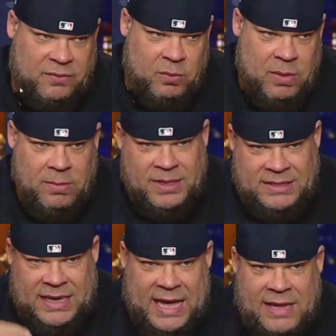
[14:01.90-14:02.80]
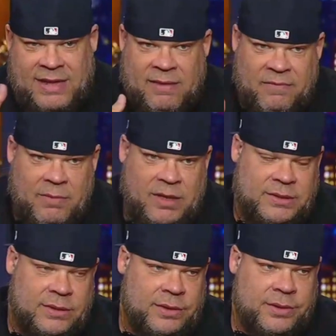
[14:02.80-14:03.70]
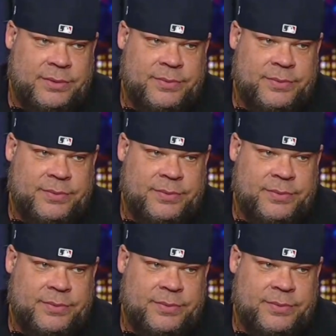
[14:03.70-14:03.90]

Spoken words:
Steal things from women because they can't take them from us.